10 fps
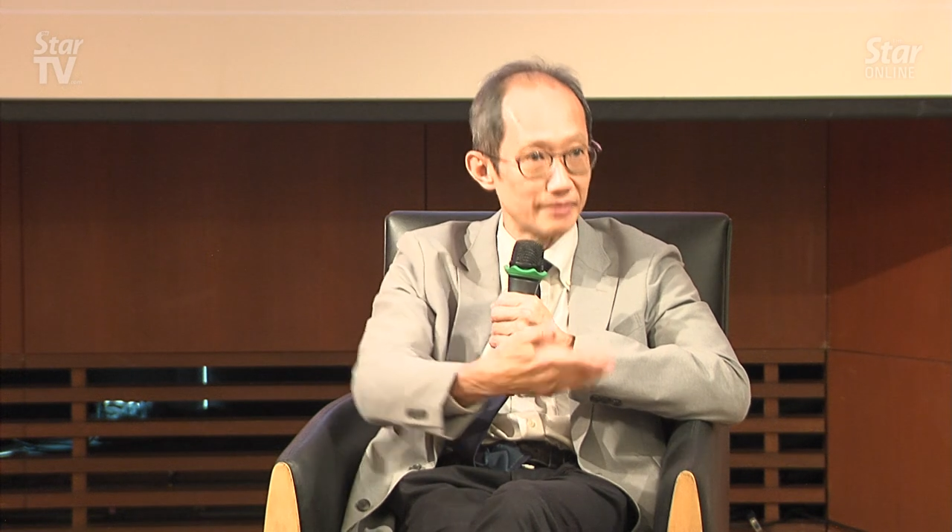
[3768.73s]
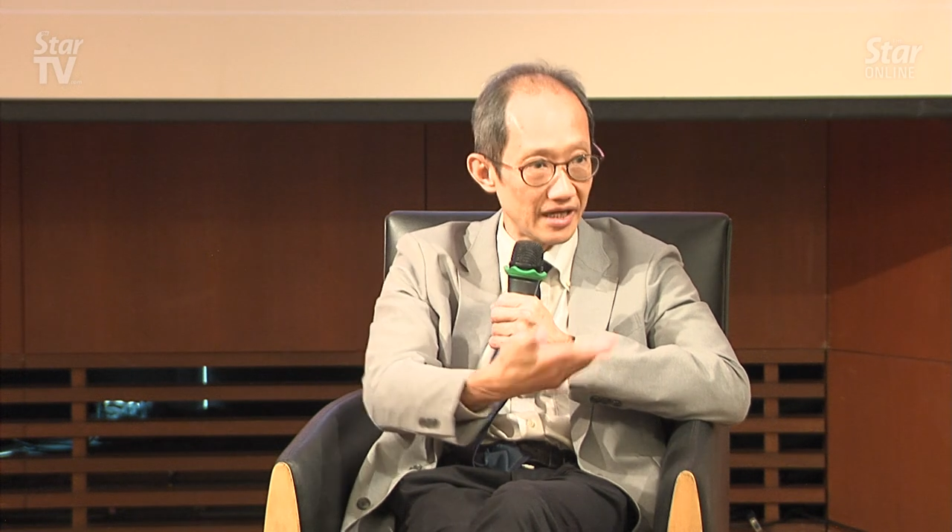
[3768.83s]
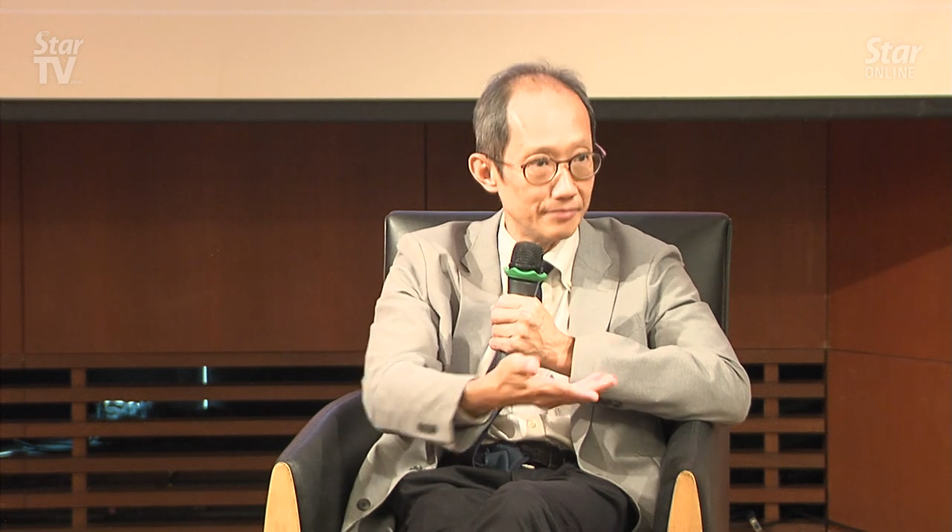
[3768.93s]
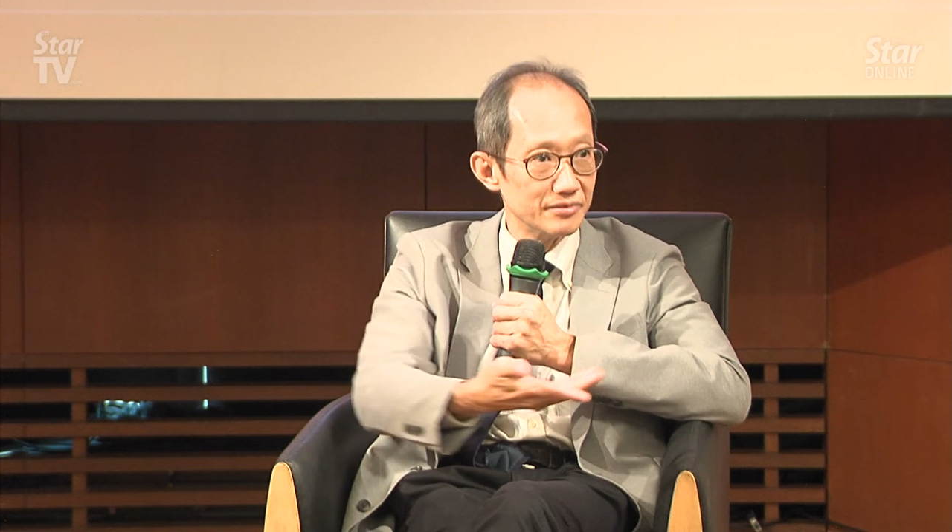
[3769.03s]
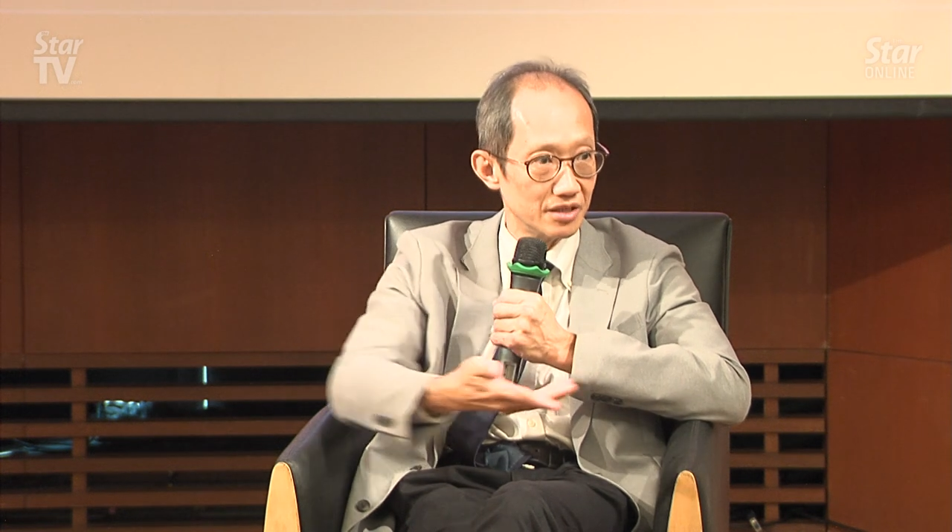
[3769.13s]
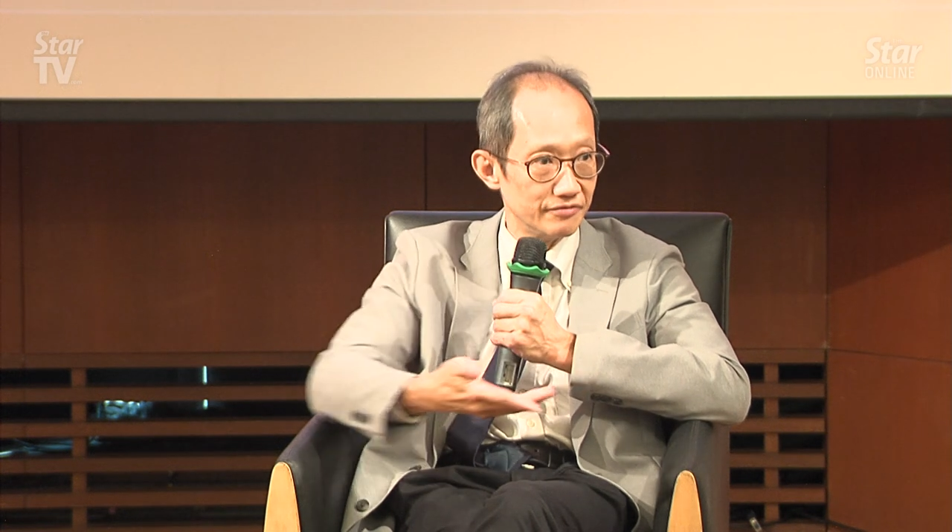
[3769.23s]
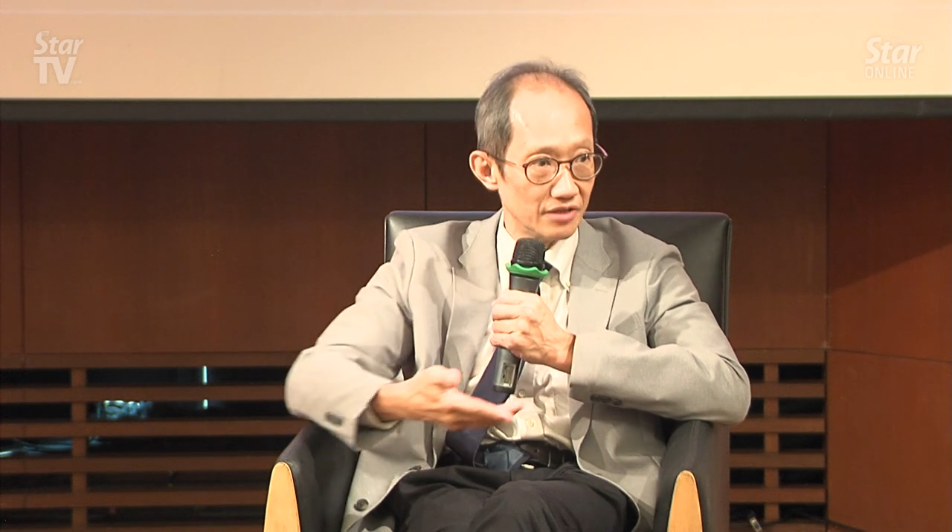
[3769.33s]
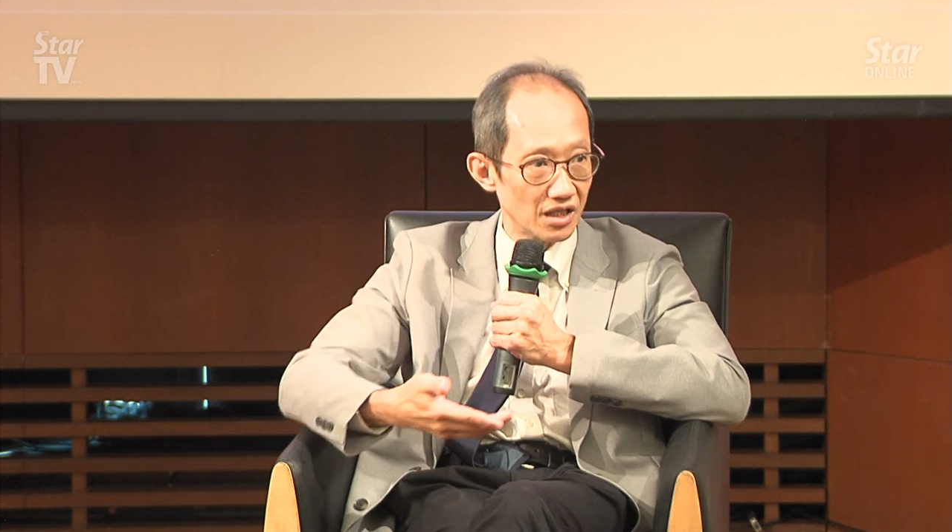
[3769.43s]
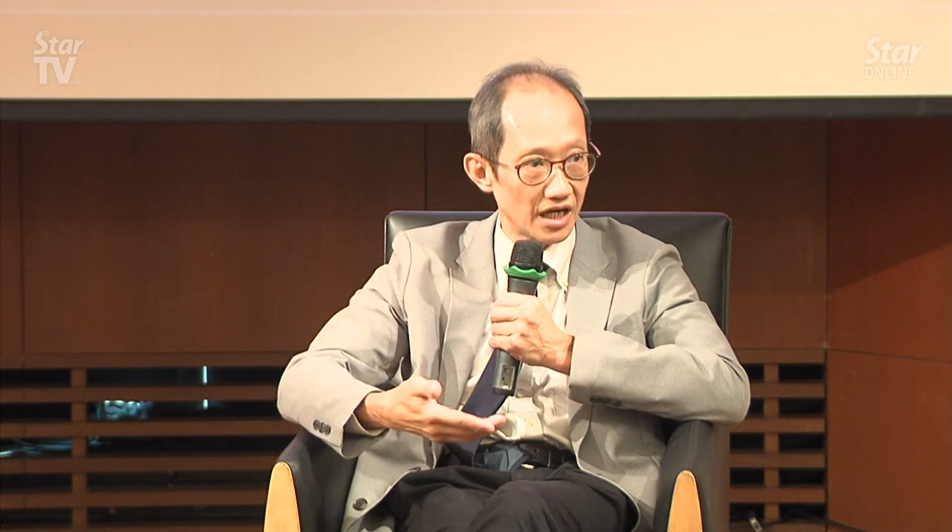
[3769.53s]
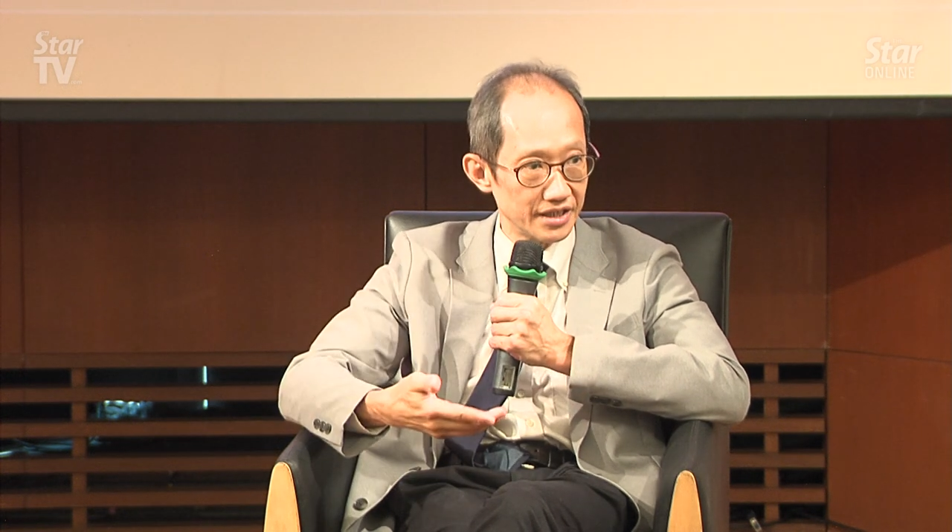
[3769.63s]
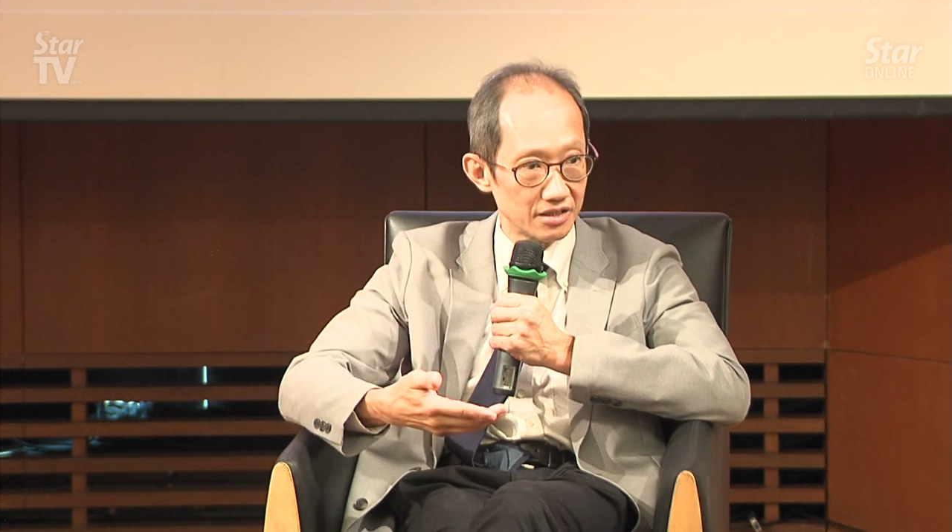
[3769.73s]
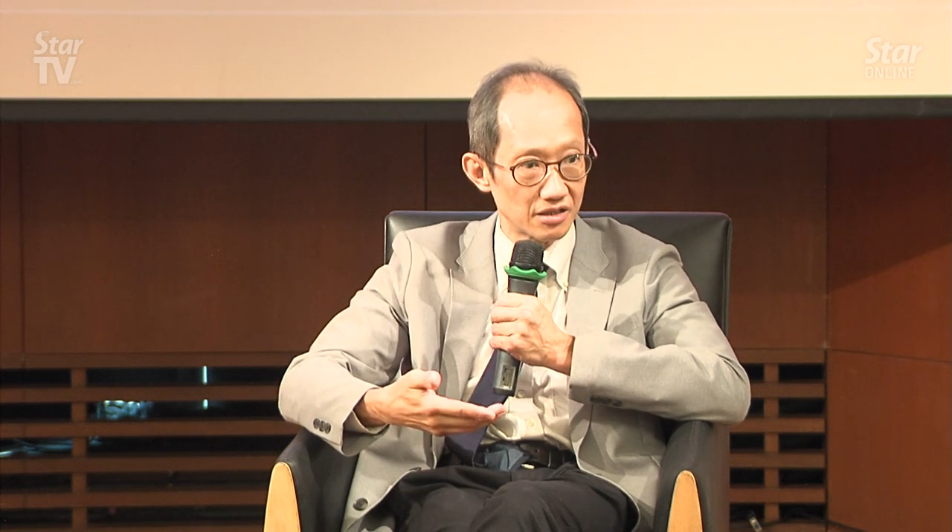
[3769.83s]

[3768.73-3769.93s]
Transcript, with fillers: payment, if you like.